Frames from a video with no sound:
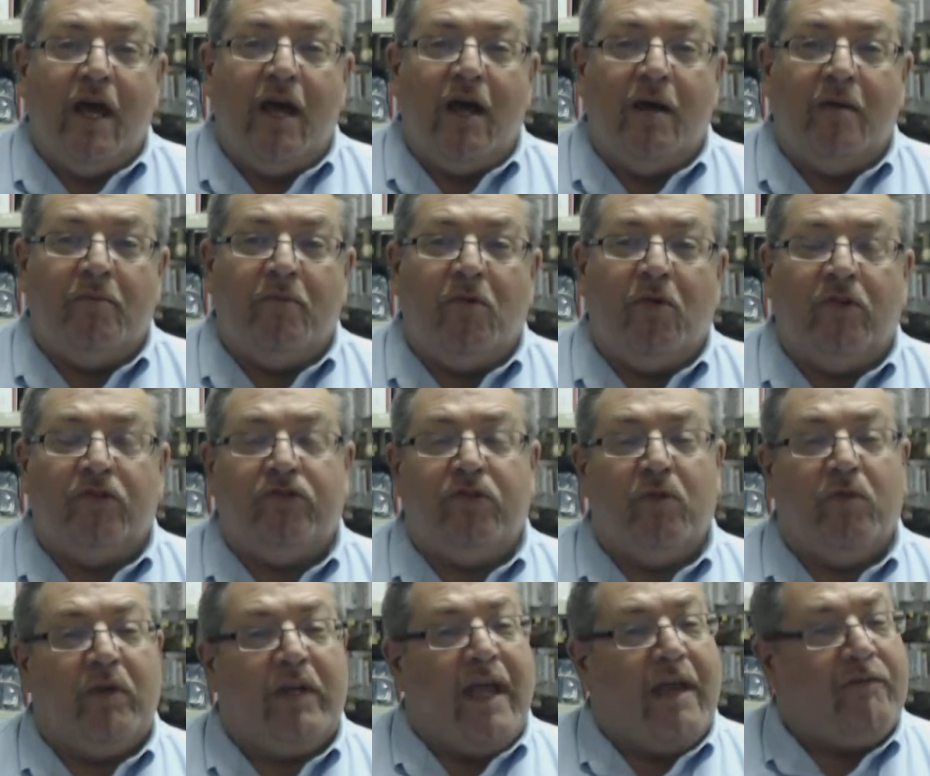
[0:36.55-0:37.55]
Um, also,
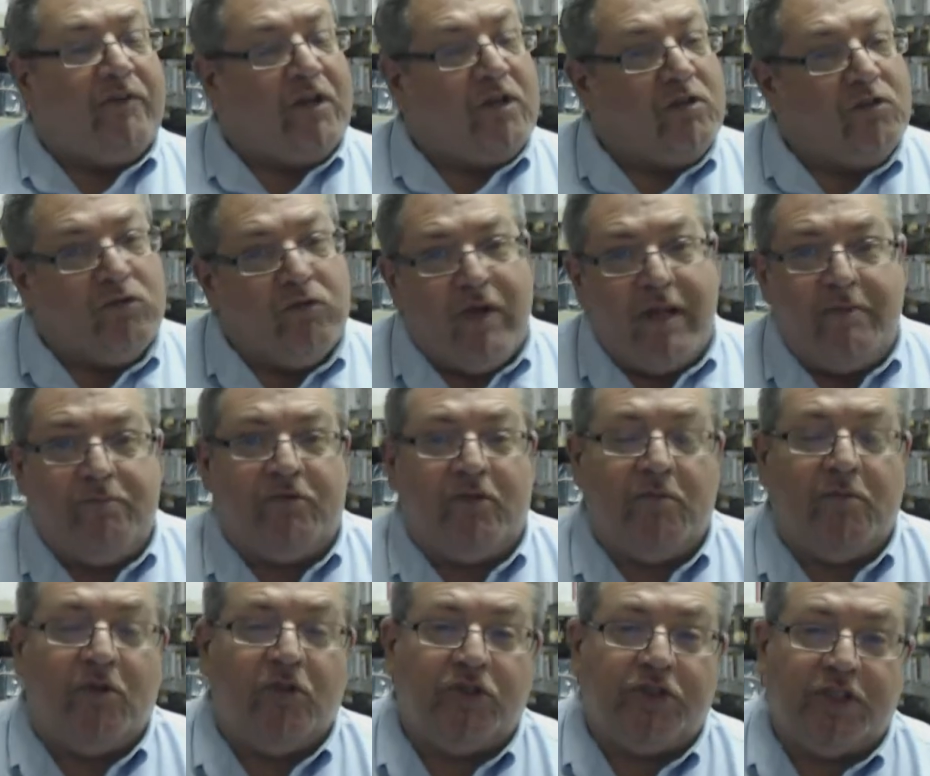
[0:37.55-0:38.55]
we have a great
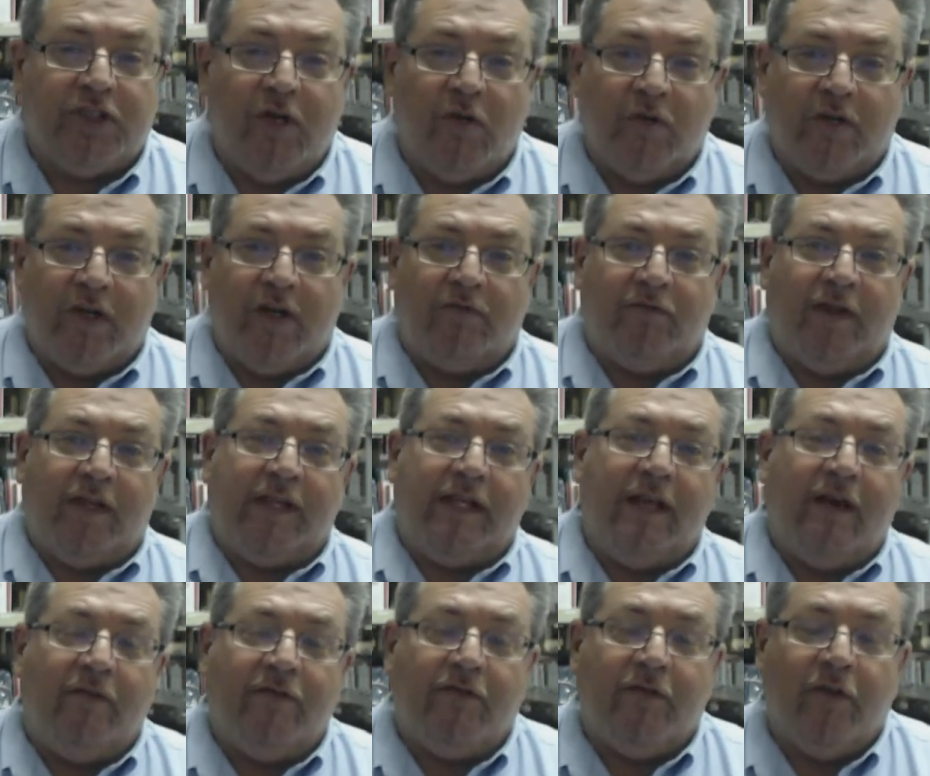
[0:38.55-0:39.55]
promotion going on right
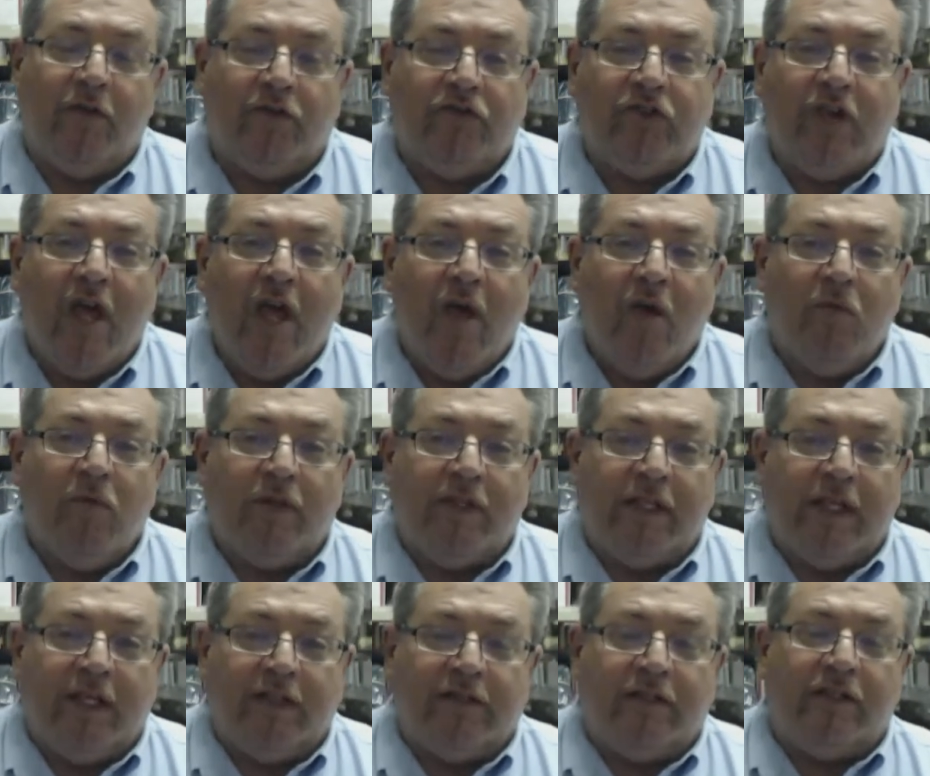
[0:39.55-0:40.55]
now, folks. When
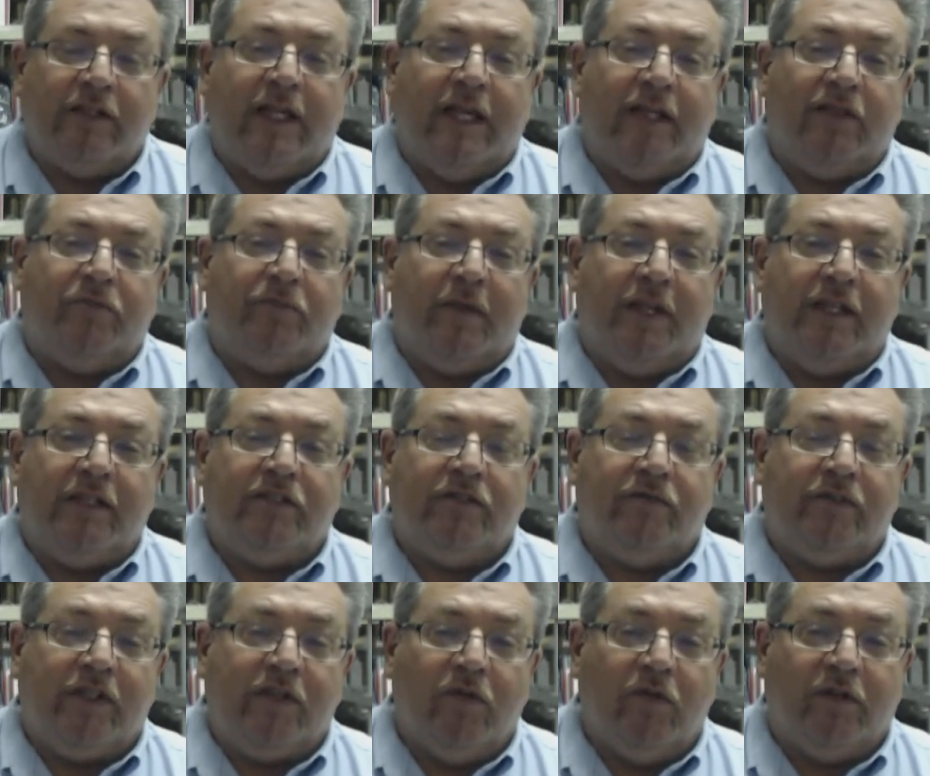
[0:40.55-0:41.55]
you get to the last page
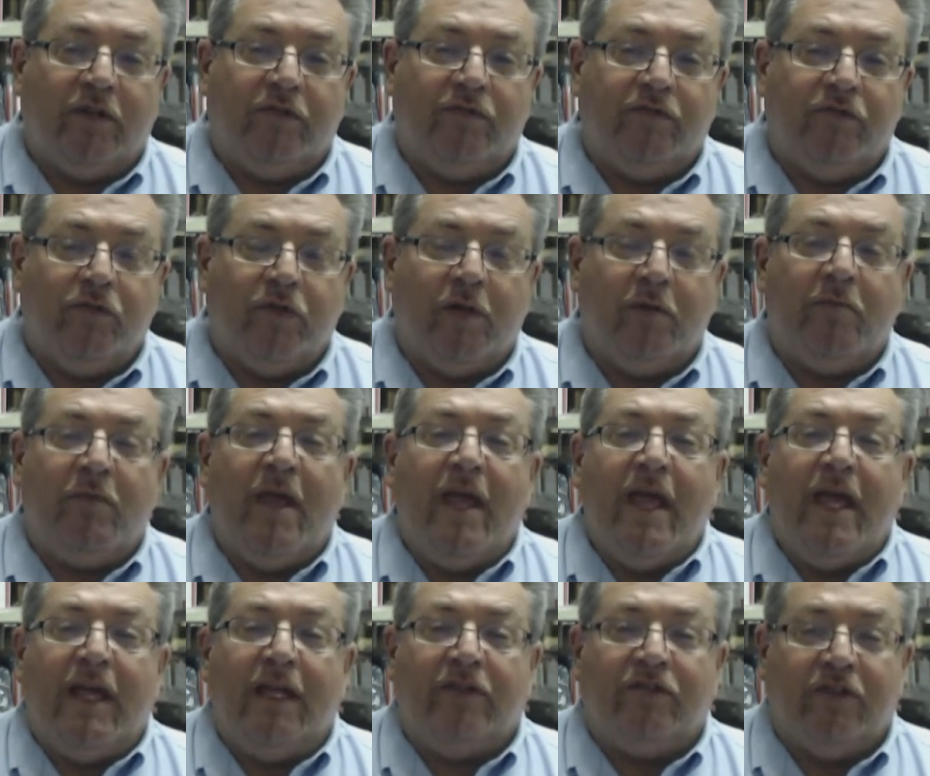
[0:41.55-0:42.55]
of the order form,
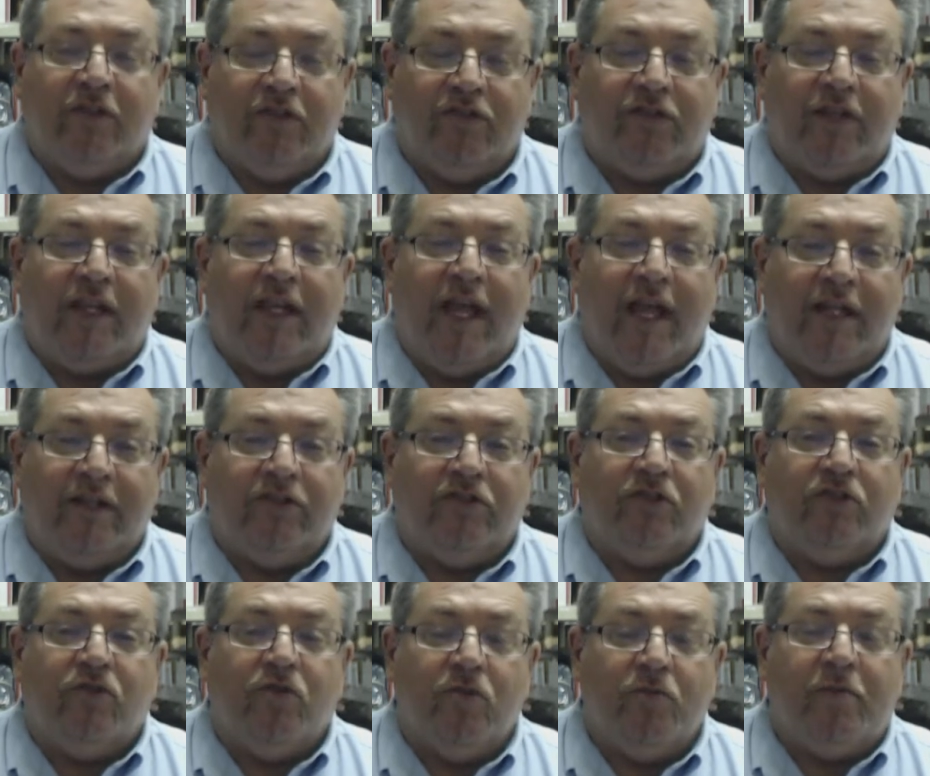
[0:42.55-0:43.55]
it's going to say
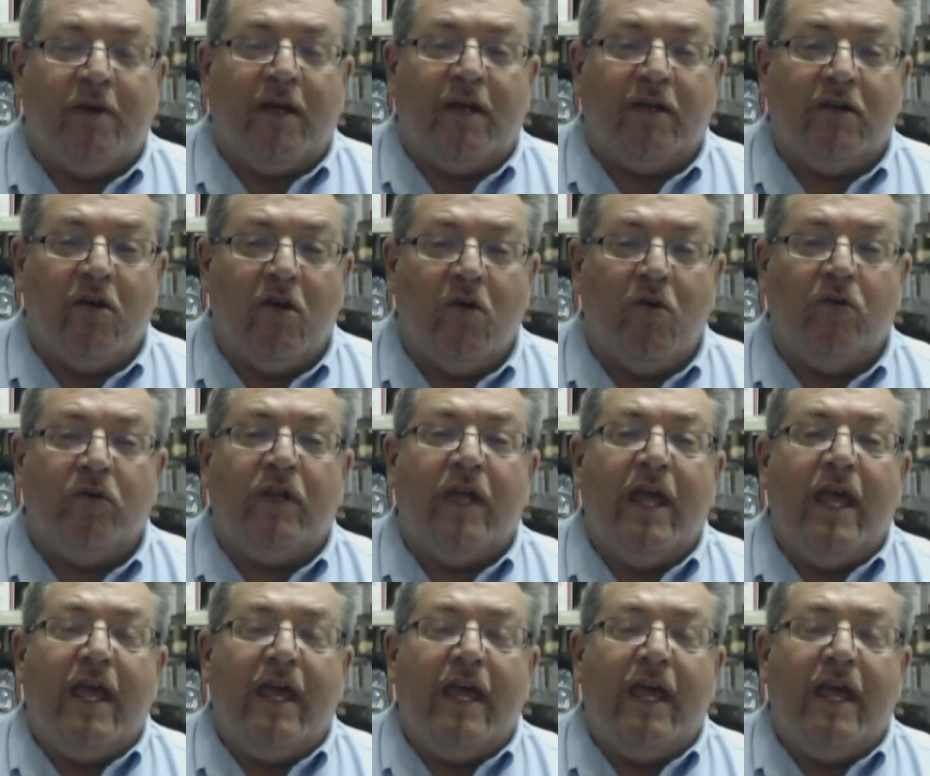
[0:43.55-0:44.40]
enter coupon code.